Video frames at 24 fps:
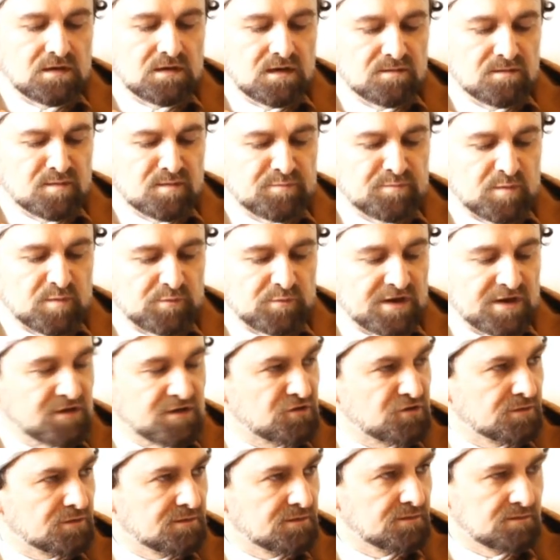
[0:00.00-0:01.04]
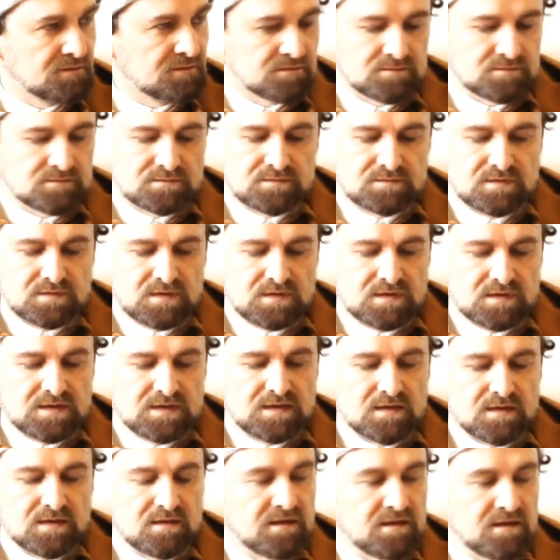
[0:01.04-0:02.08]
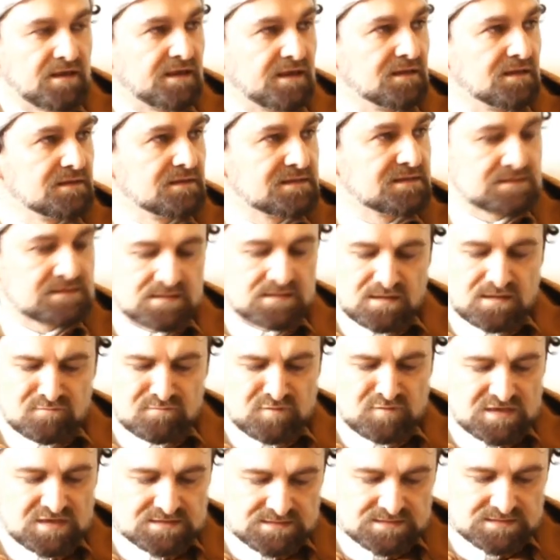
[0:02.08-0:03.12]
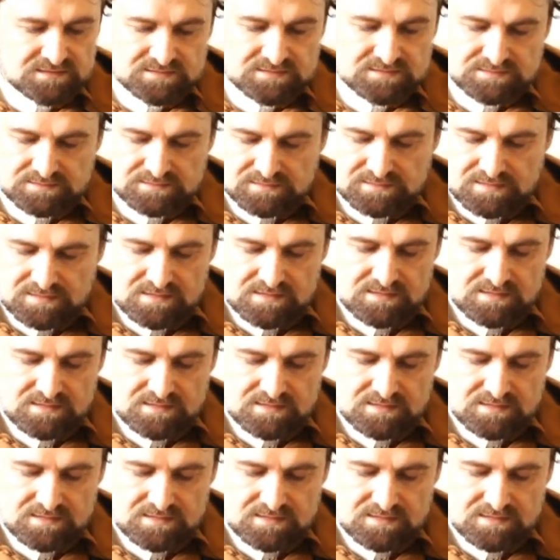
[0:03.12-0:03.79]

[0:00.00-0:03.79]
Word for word: urban population, guilds and merchants.